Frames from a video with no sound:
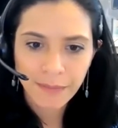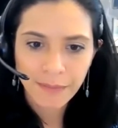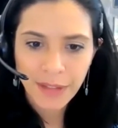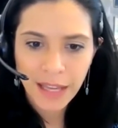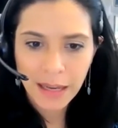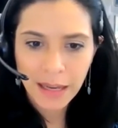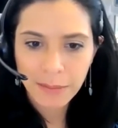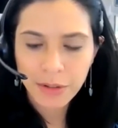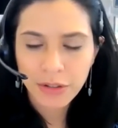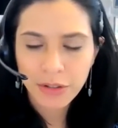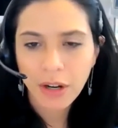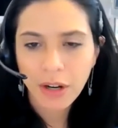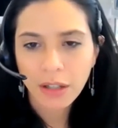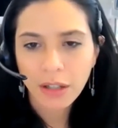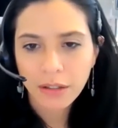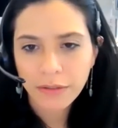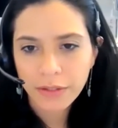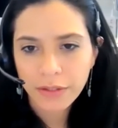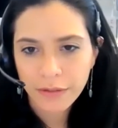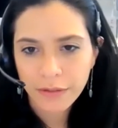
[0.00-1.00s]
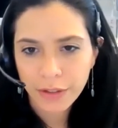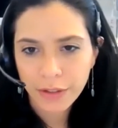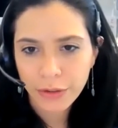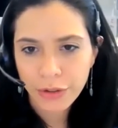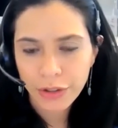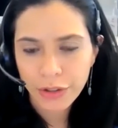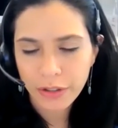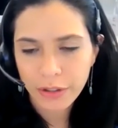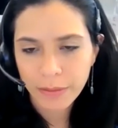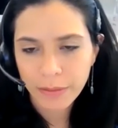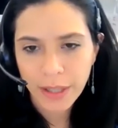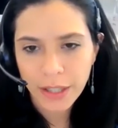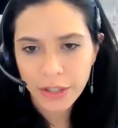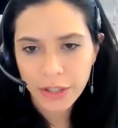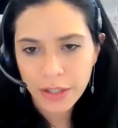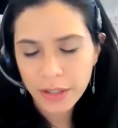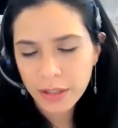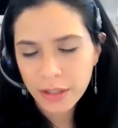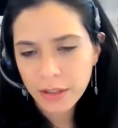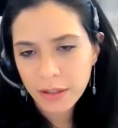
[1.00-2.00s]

hamstrung for future budgets?